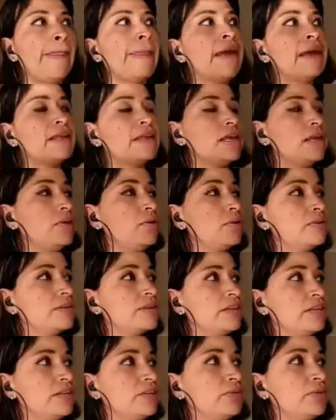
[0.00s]
she looks
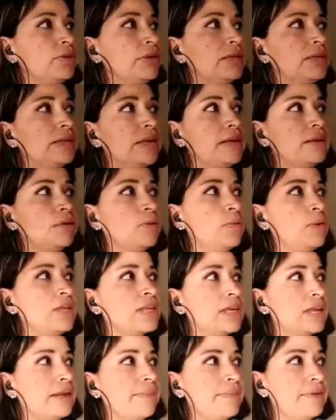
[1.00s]
into it and
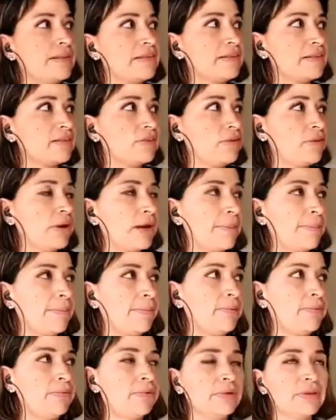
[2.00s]
which elements you can
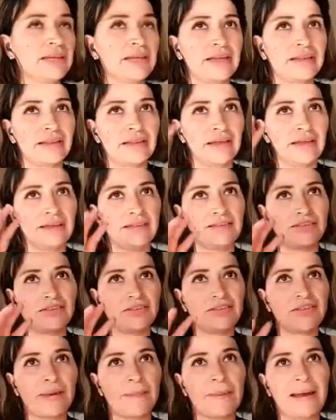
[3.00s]
put. That is
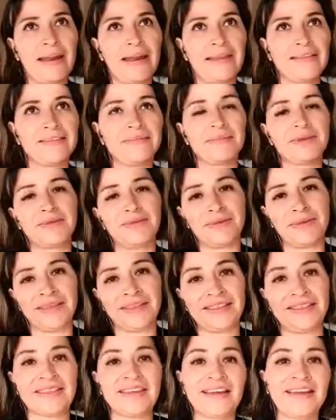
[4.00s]
just a balance
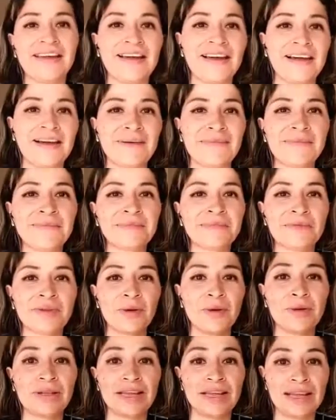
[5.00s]
between
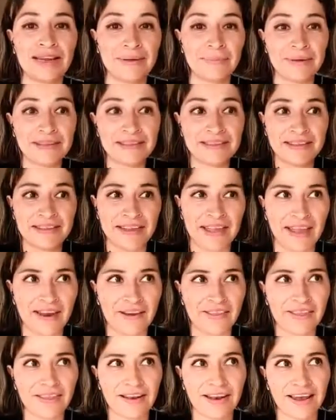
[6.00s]
all the elements in
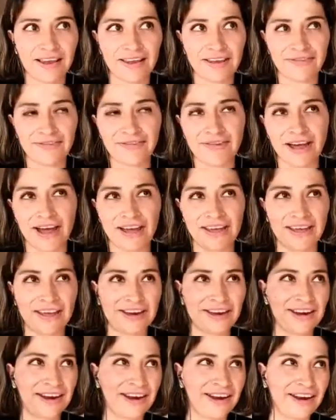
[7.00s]
earth, like
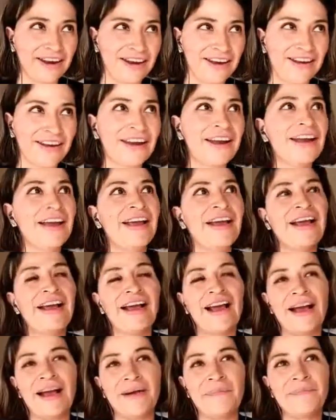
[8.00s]
fire, air,
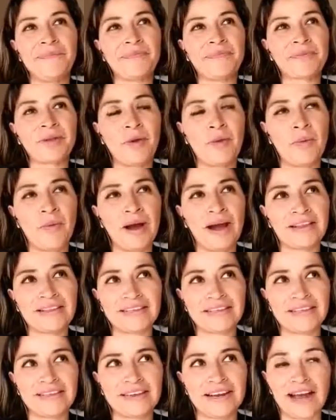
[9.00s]

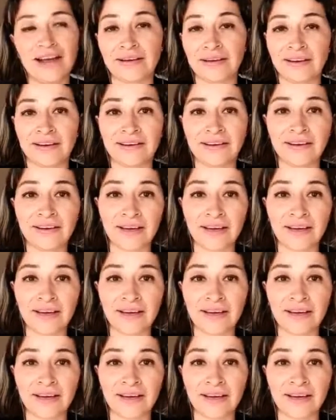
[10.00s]
water, and